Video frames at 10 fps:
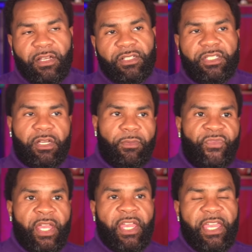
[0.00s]
Also,
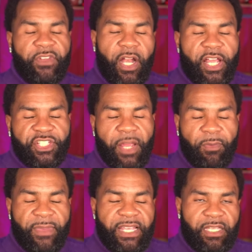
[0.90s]
if Darrius
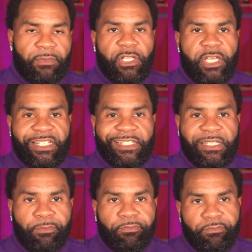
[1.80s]
Shepherd means something to you, it's because he